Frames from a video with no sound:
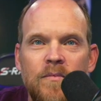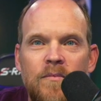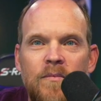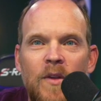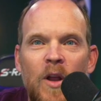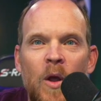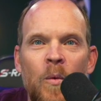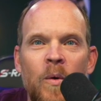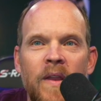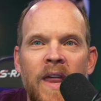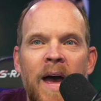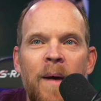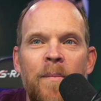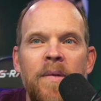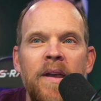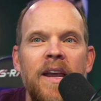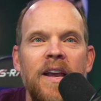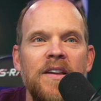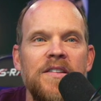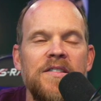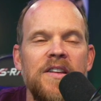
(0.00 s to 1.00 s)
with that
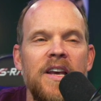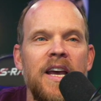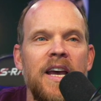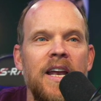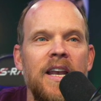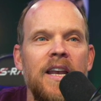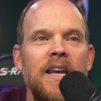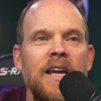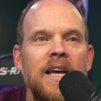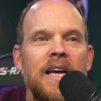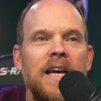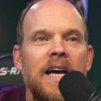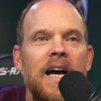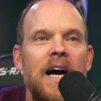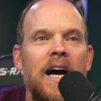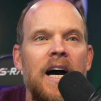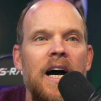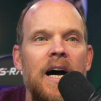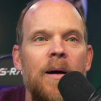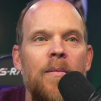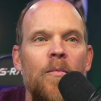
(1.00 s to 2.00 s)
being said,
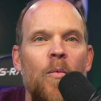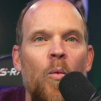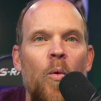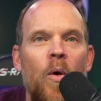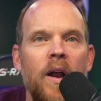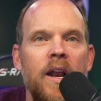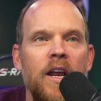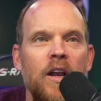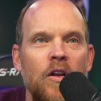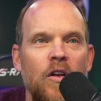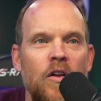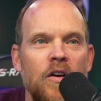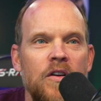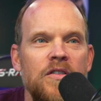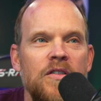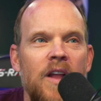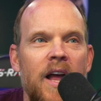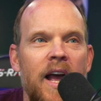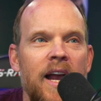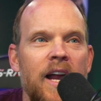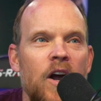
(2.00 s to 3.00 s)
what it looks
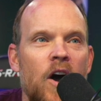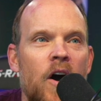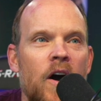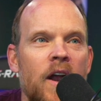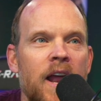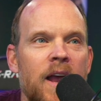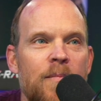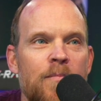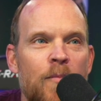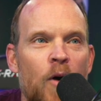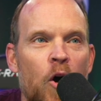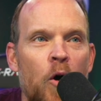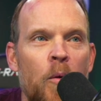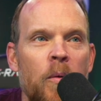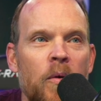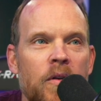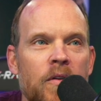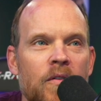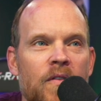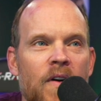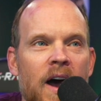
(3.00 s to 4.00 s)
like on a mobile
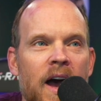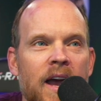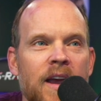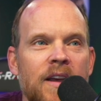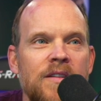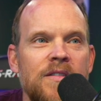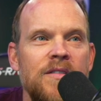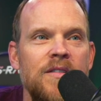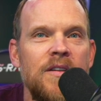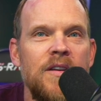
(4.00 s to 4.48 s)
device,